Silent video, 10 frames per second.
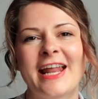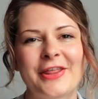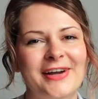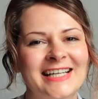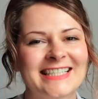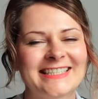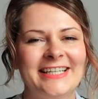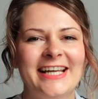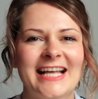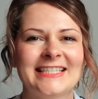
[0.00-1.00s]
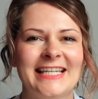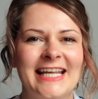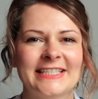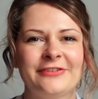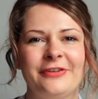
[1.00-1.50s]
And otherwise, I'll see you guys
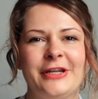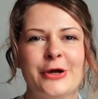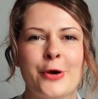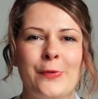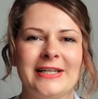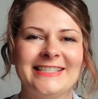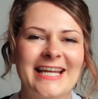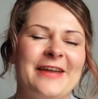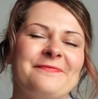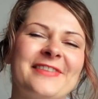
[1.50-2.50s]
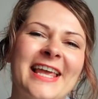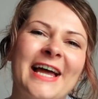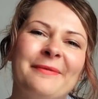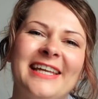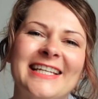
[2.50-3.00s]
next video Wednesday.
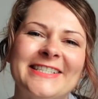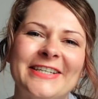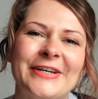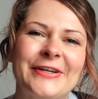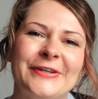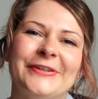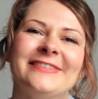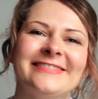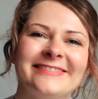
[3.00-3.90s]
A bientôt!